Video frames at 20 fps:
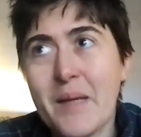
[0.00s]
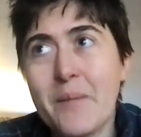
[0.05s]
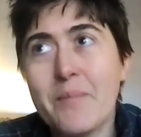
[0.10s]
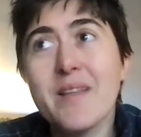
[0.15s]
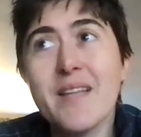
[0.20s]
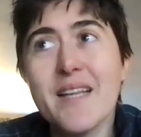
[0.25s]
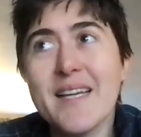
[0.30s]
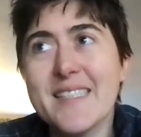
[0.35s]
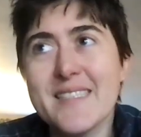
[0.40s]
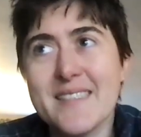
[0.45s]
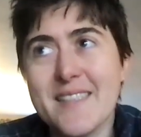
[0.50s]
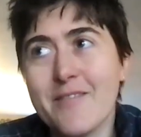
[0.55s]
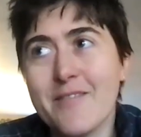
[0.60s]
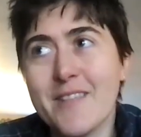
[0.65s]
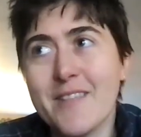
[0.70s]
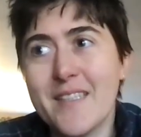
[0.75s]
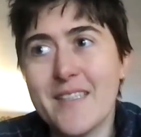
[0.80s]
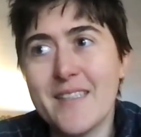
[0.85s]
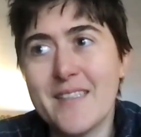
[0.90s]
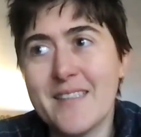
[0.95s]
But like it's
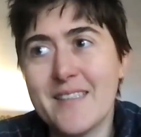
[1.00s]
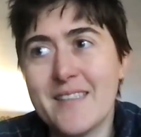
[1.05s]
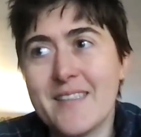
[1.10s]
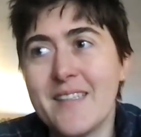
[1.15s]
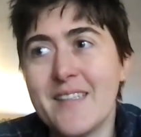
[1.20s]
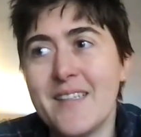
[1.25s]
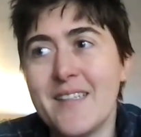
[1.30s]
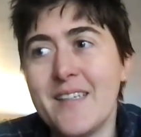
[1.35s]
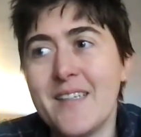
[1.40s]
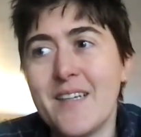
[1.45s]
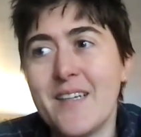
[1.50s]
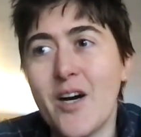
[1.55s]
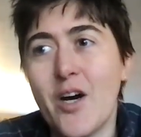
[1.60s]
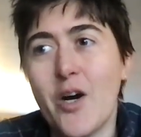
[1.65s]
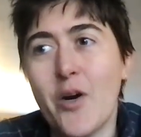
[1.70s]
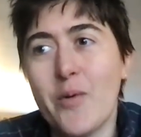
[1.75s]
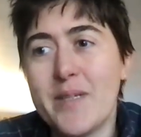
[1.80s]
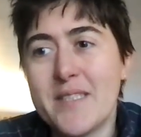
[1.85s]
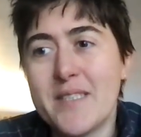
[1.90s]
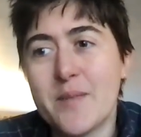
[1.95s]
definitely
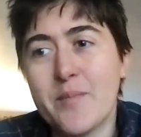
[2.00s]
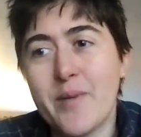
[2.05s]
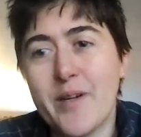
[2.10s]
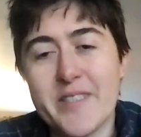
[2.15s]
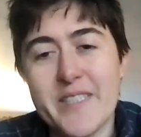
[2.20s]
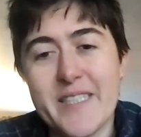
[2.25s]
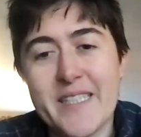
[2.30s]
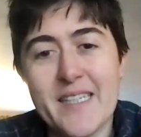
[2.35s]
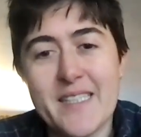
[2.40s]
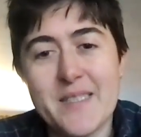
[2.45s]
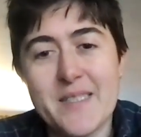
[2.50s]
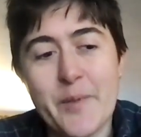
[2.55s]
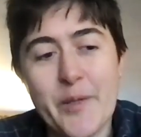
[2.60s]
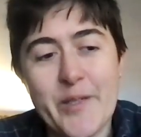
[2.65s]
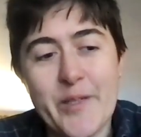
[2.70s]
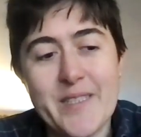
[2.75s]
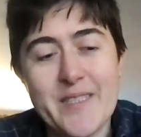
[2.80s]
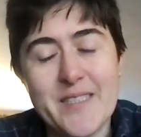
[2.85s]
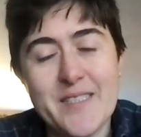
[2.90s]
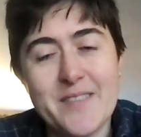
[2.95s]
always a bonding
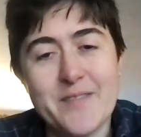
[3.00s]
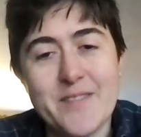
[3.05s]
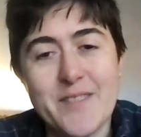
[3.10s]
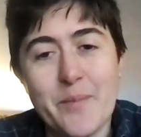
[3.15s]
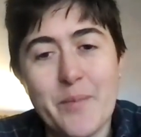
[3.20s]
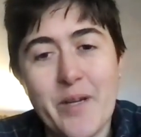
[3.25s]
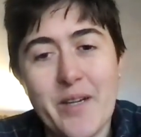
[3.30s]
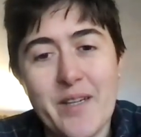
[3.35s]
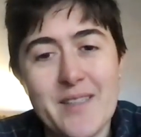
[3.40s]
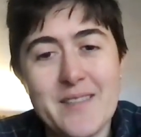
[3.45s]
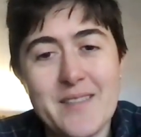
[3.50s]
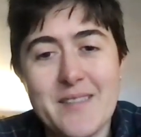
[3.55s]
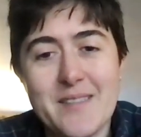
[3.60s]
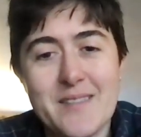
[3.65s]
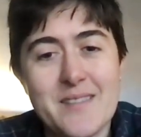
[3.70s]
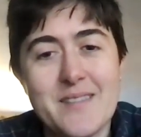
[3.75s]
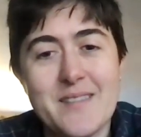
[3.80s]
experience of some kind.